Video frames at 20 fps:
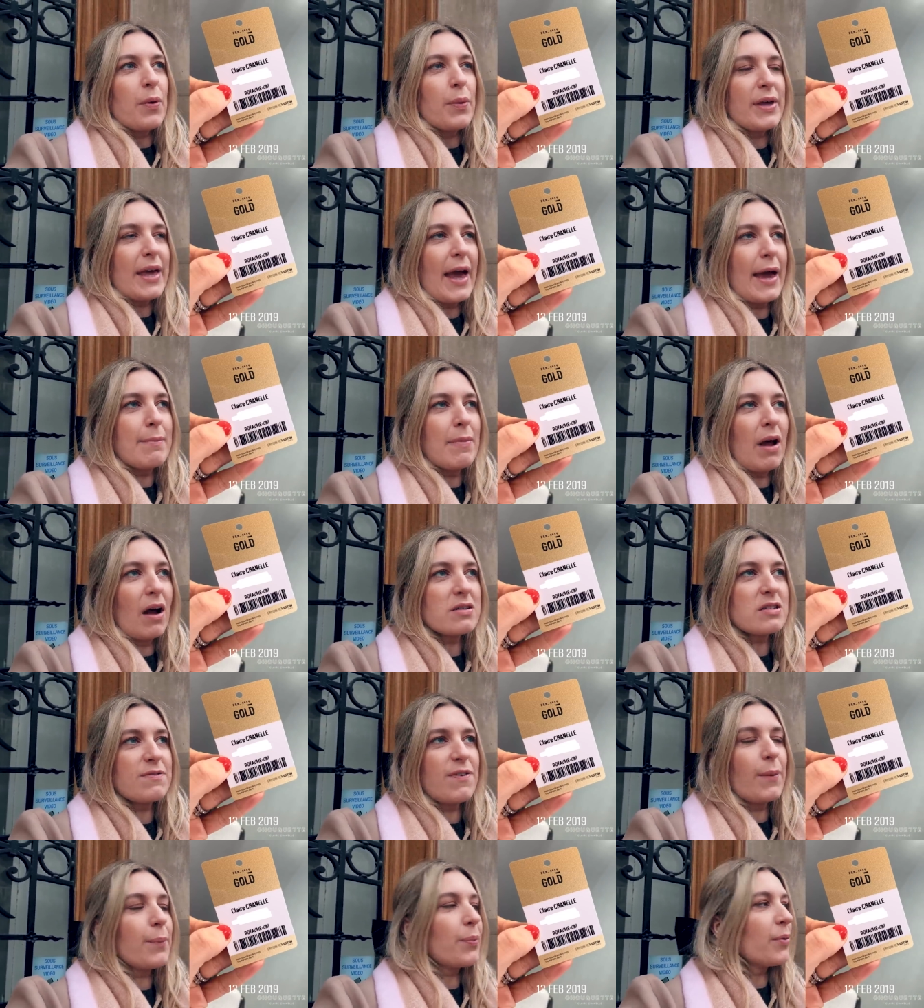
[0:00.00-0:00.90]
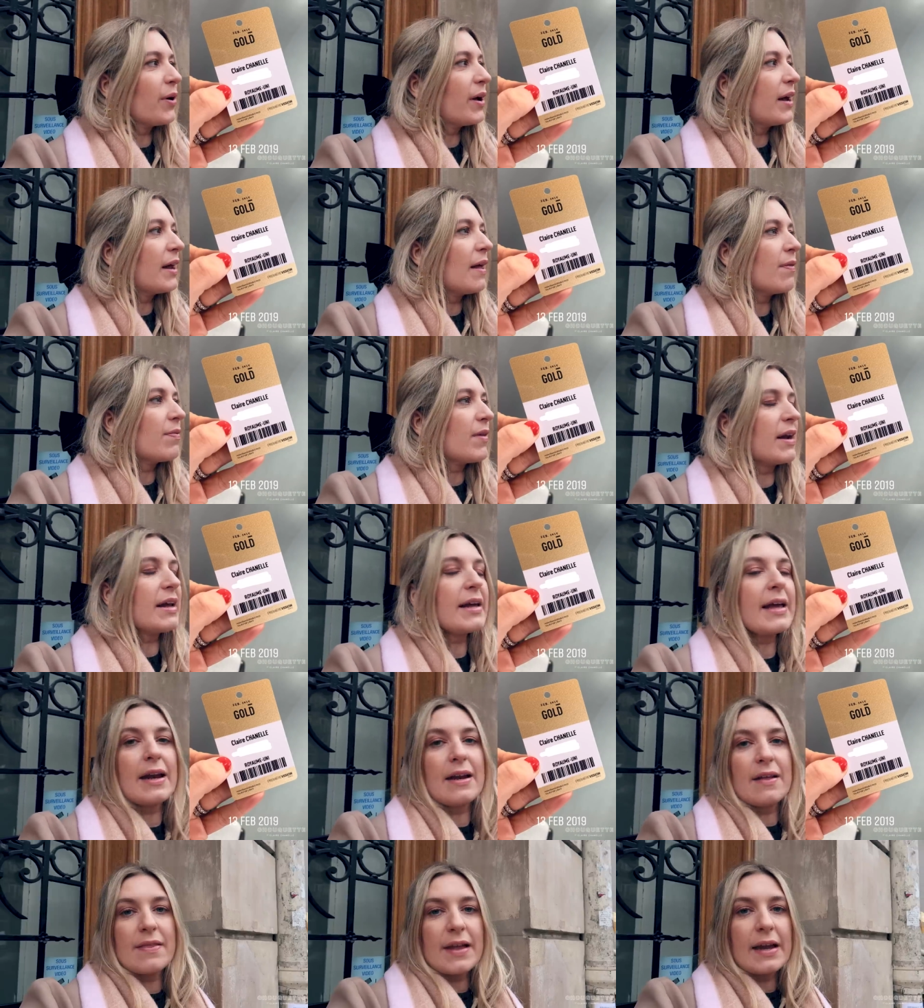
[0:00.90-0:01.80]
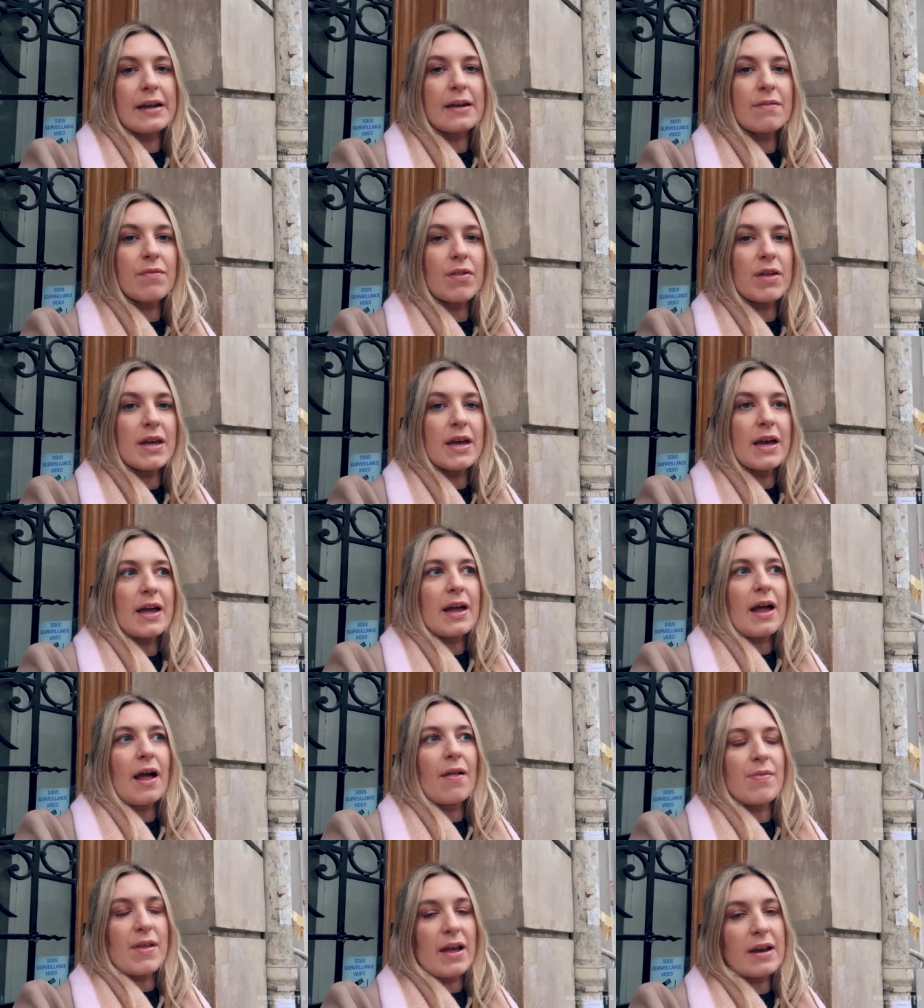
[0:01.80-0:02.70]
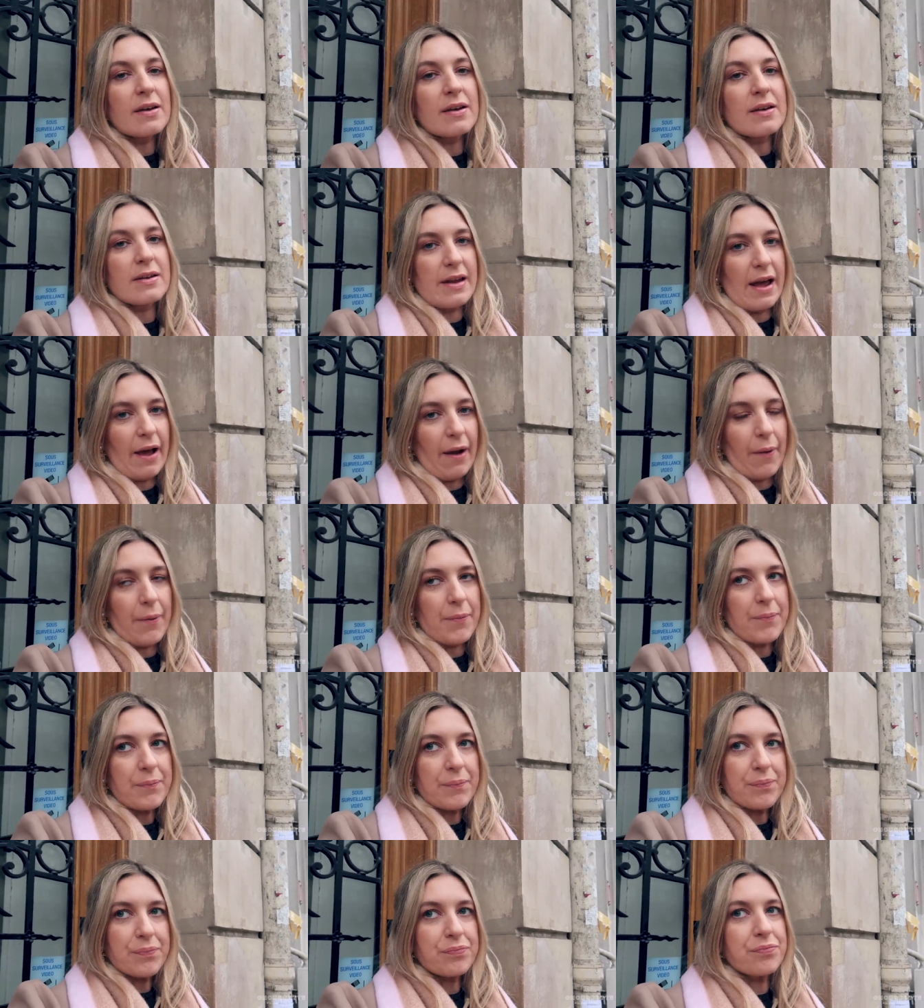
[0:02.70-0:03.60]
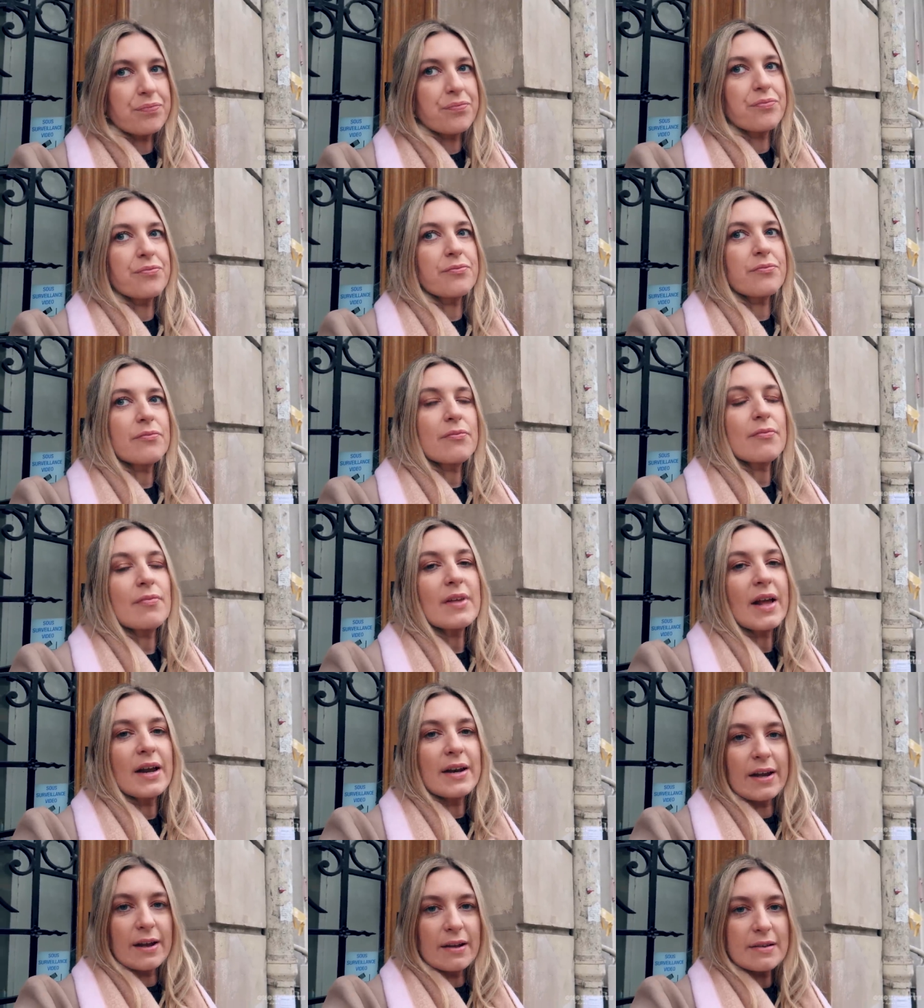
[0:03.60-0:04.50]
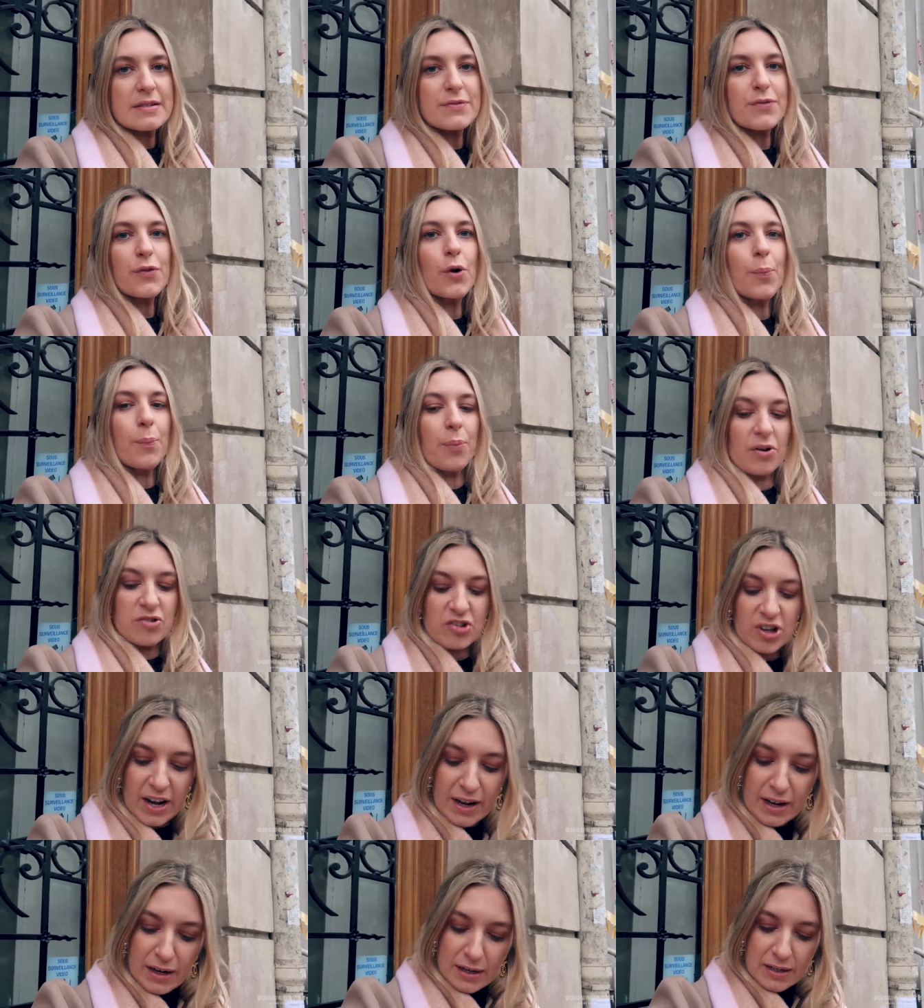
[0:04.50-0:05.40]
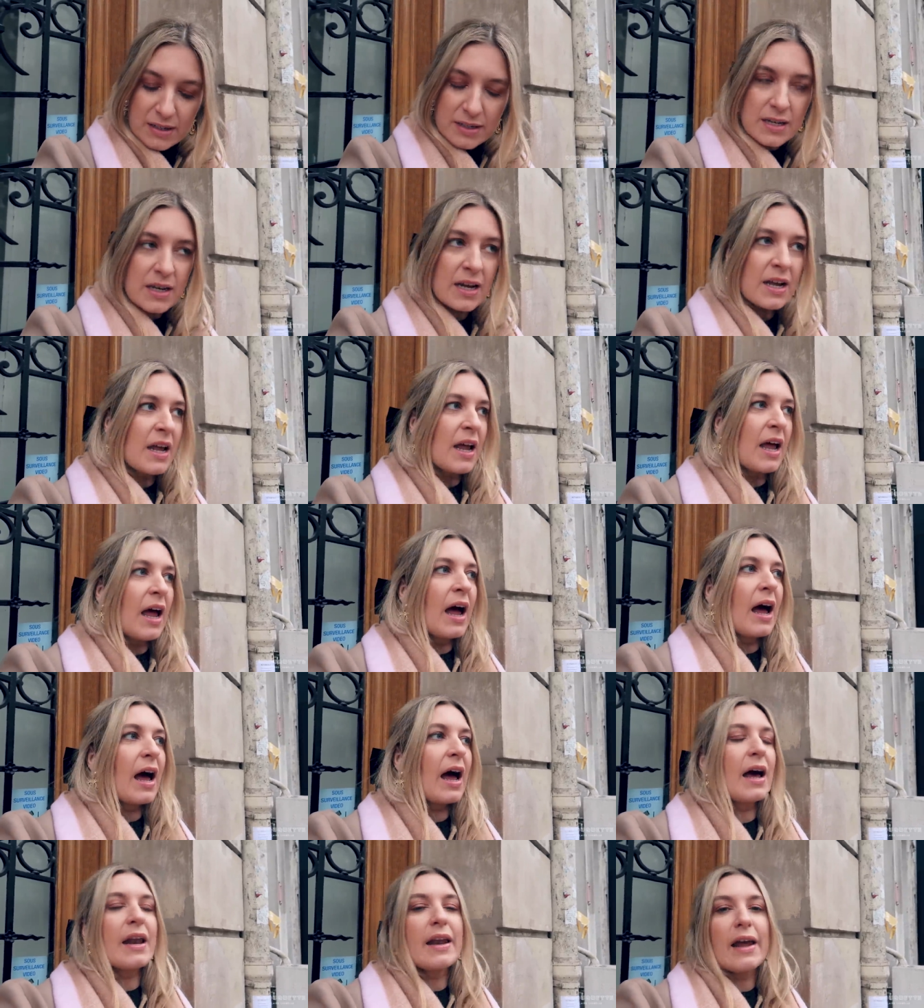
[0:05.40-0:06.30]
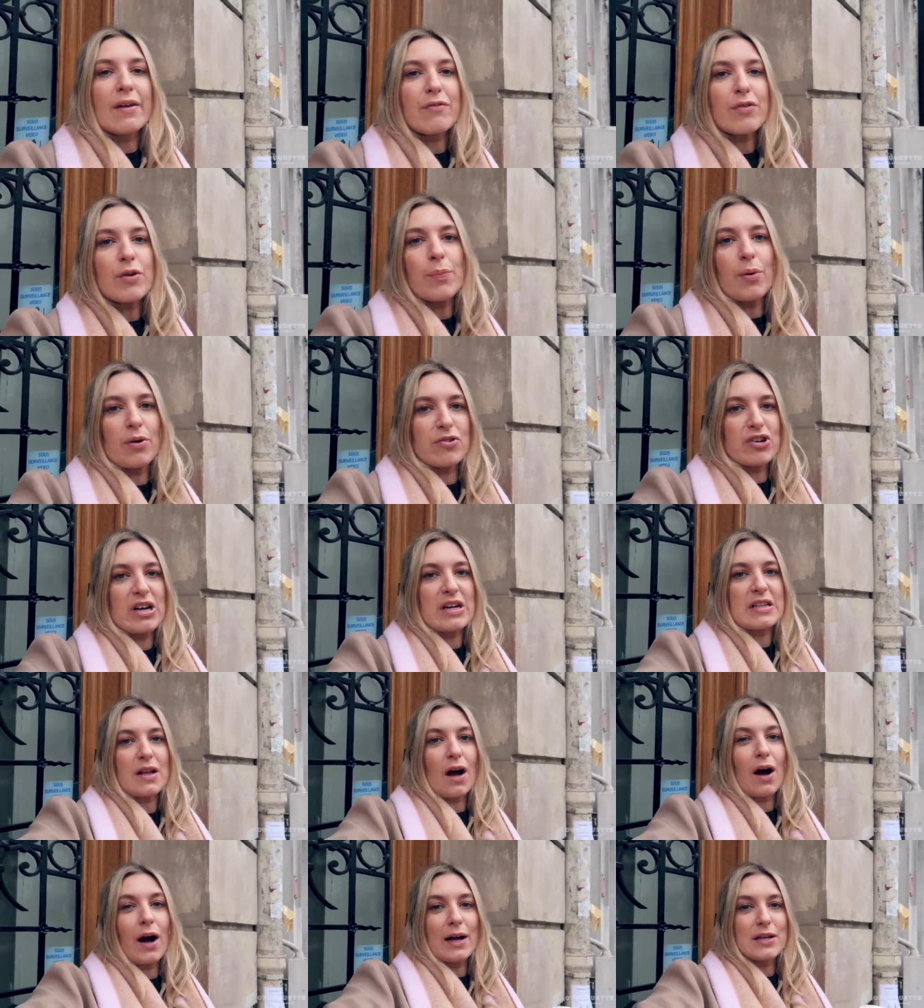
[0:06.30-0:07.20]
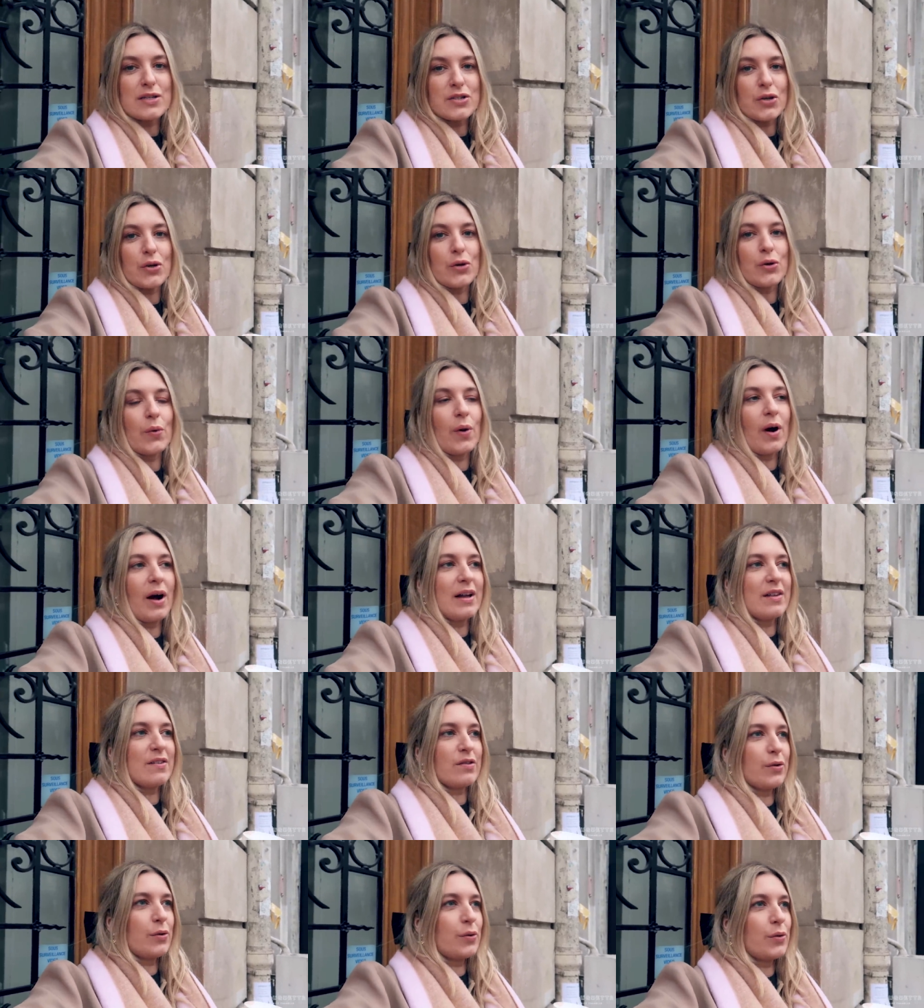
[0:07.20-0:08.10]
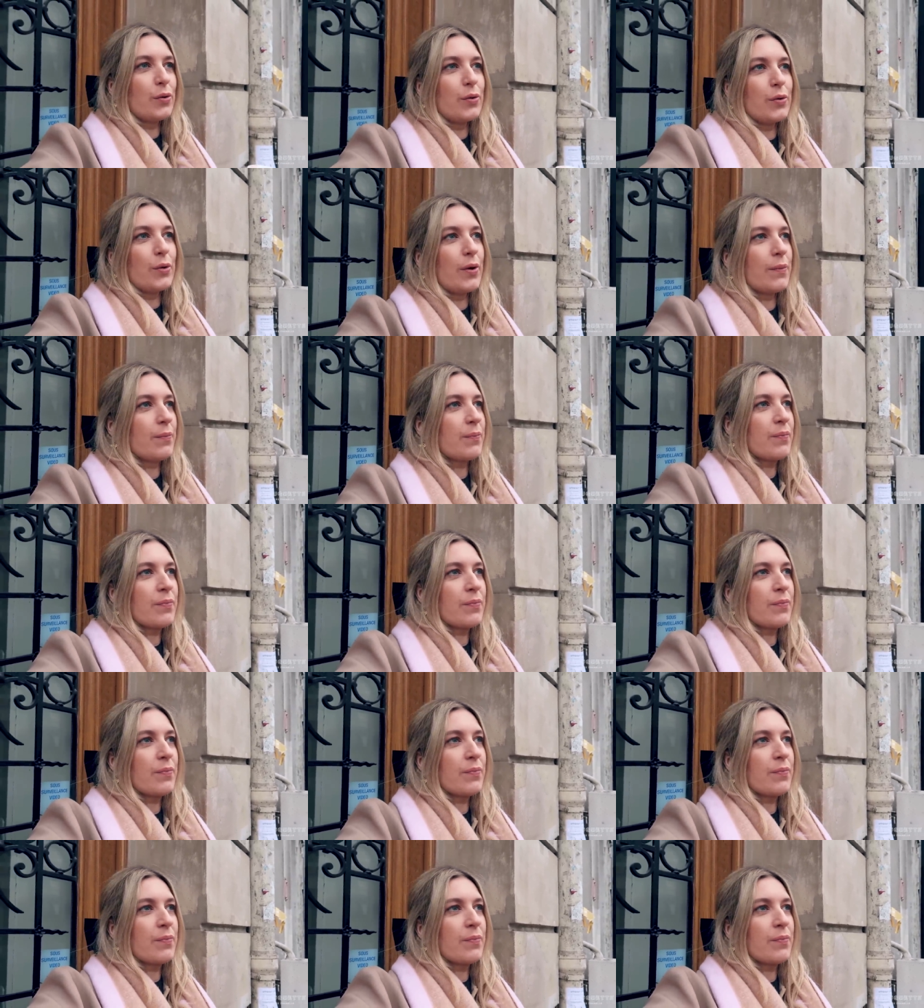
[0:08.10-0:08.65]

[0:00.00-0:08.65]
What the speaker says: We came last February, then again at the end of the year, and then now. And it is for a project, and every project that I do